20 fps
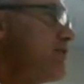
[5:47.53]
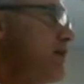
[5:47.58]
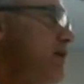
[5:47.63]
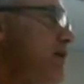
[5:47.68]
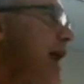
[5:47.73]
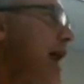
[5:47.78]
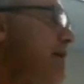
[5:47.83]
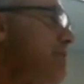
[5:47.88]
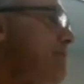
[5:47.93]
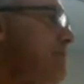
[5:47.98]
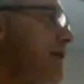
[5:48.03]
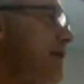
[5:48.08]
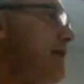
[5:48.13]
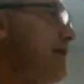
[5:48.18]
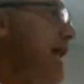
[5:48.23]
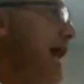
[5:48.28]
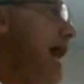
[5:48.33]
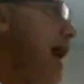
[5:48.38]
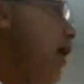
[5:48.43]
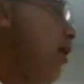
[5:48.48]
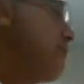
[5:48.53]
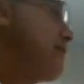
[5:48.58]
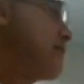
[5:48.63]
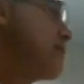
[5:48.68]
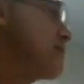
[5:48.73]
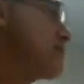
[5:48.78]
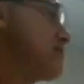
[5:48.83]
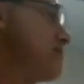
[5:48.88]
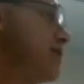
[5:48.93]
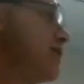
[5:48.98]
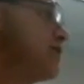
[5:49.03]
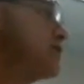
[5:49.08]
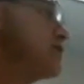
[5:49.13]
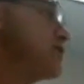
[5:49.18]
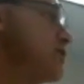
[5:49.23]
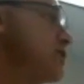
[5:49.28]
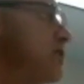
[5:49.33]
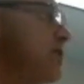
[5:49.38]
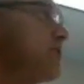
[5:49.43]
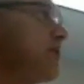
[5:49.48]
they're happening now, because
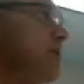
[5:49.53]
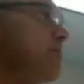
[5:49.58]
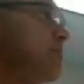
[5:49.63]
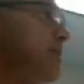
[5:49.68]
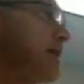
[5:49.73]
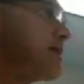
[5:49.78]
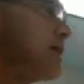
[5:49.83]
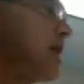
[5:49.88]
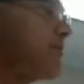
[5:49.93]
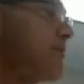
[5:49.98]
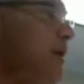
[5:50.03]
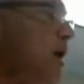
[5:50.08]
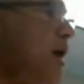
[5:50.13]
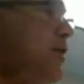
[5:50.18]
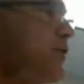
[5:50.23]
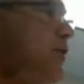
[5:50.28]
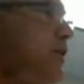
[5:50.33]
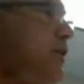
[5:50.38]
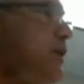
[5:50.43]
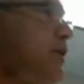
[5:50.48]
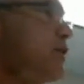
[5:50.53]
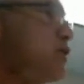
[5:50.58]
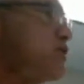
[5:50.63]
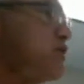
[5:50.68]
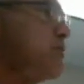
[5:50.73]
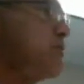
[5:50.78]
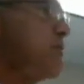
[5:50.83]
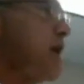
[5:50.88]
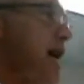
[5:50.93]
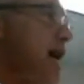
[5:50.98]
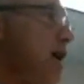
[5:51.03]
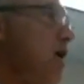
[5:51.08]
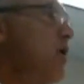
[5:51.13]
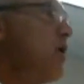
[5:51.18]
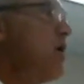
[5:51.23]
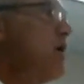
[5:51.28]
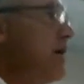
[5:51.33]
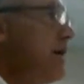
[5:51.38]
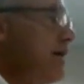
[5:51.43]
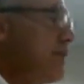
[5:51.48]
literature can be picked up 100 years from now,
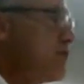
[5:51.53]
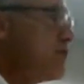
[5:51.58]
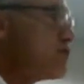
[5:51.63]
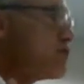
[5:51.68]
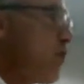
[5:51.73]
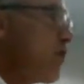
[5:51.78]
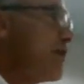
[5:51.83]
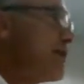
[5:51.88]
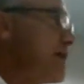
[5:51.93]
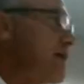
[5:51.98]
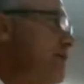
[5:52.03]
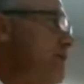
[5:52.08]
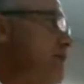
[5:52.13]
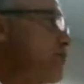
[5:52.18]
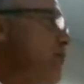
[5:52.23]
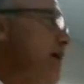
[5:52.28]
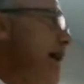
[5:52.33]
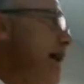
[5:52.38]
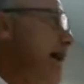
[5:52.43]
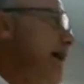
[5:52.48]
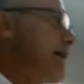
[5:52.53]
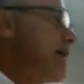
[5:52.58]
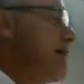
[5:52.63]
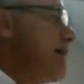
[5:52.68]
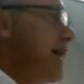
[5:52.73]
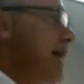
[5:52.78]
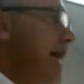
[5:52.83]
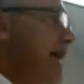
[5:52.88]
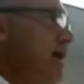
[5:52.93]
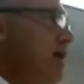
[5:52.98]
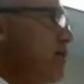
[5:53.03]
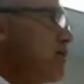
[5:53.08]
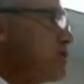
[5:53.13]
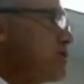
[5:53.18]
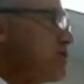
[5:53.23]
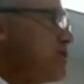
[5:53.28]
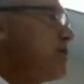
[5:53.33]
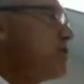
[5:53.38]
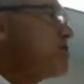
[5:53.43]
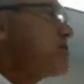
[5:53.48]
the story can be read, and it'll
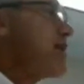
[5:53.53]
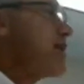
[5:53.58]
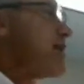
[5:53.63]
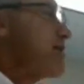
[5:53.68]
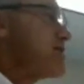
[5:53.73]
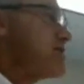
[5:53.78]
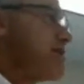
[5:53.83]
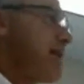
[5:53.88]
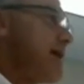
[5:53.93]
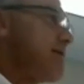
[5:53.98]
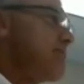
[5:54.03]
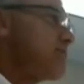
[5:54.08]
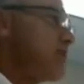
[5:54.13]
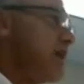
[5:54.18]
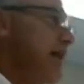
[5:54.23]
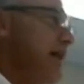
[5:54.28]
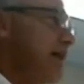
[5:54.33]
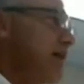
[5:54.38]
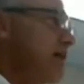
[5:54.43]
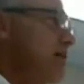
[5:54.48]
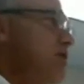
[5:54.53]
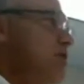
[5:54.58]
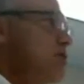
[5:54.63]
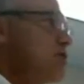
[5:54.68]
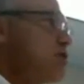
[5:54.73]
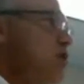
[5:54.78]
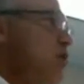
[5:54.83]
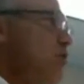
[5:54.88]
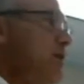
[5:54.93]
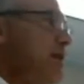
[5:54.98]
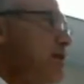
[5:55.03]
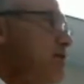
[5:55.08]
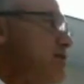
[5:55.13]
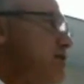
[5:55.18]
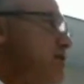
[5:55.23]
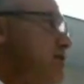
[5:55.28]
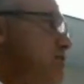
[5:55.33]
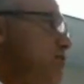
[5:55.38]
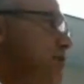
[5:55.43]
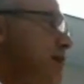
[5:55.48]
still say the same thing. So
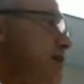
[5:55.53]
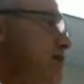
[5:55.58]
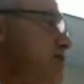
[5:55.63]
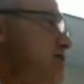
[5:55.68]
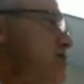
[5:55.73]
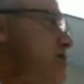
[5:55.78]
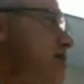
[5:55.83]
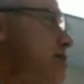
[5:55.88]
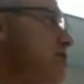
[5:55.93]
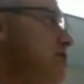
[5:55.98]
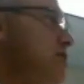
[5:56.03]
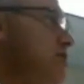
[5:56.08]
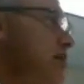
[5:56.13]
we consider